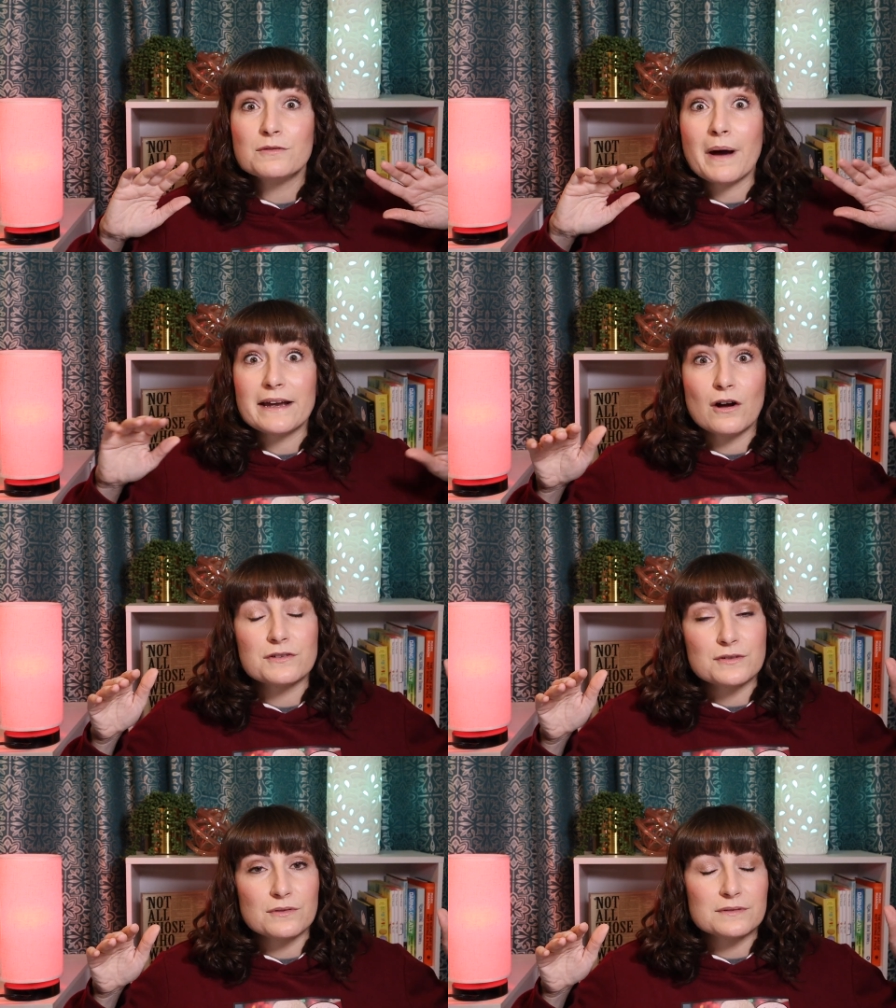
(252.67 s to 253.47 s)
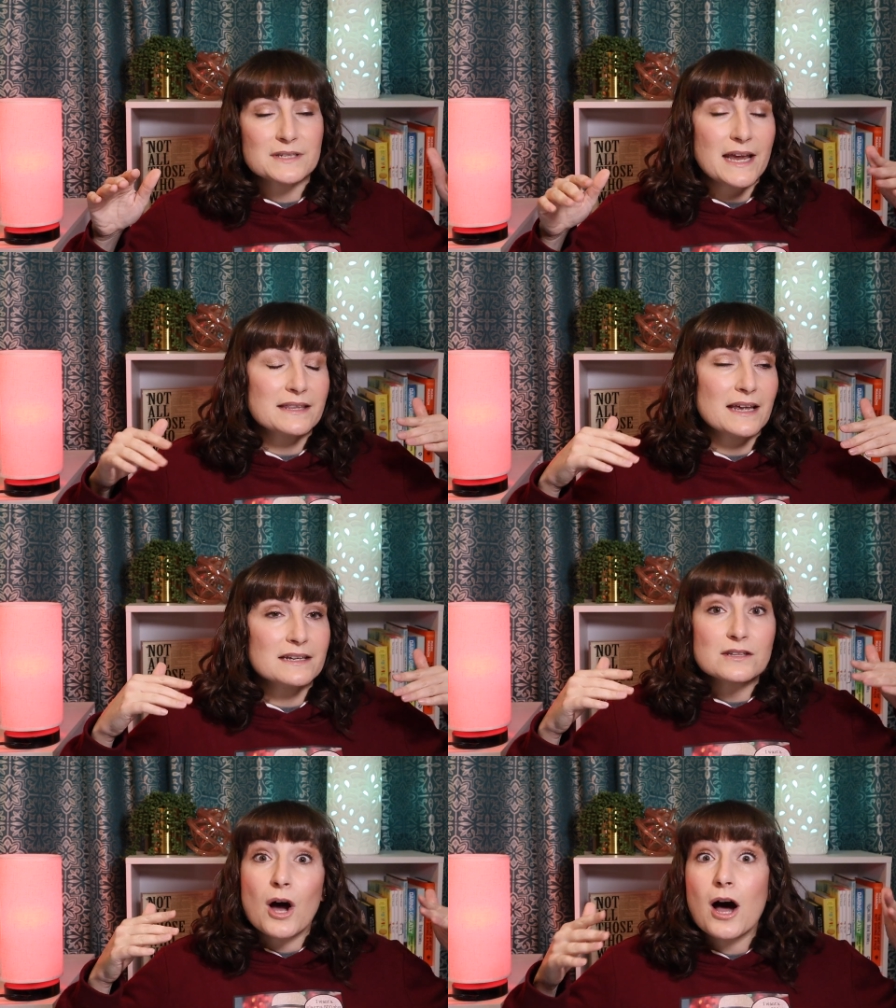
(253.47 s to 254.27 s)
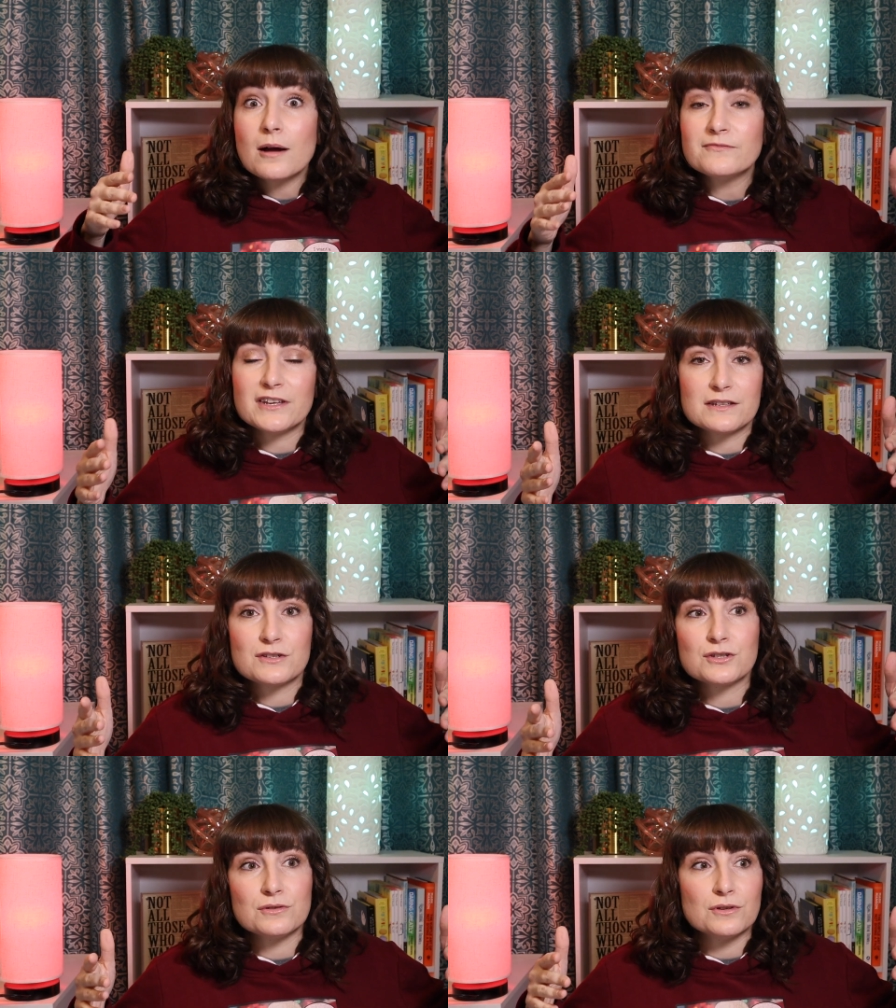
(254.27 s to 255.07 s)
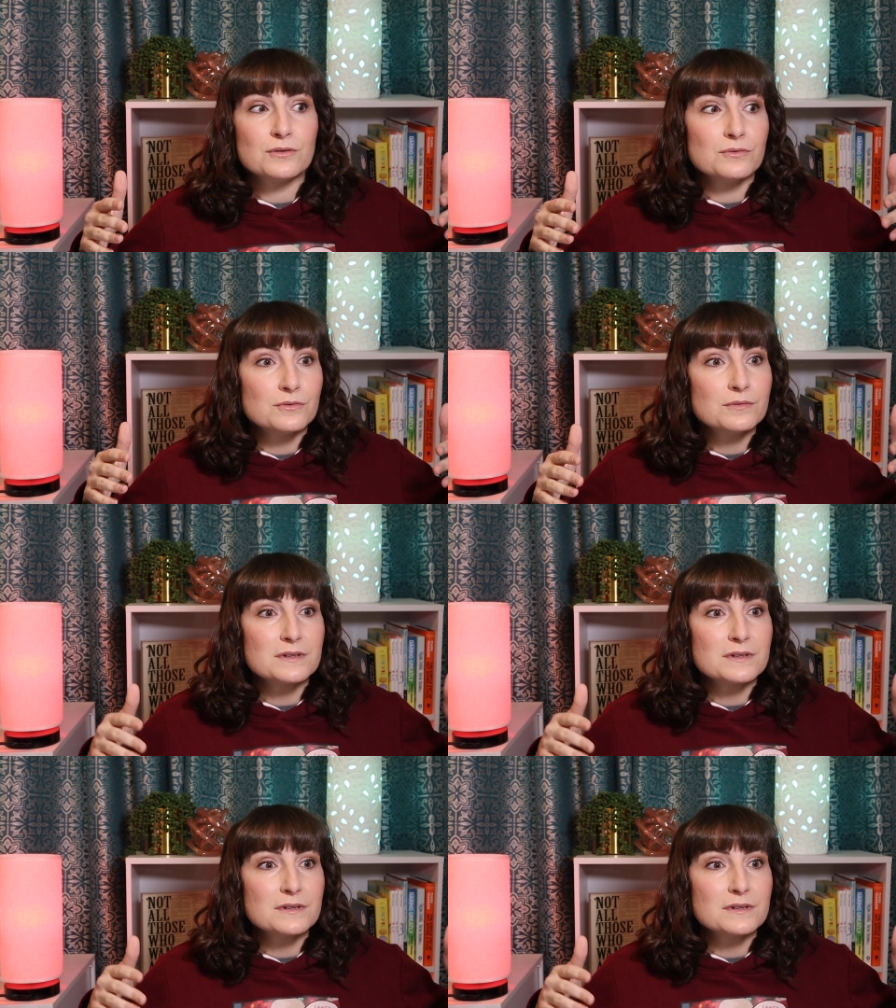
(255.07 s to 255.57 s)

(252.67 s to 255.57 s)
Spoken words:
You might also say that it's obvious to you.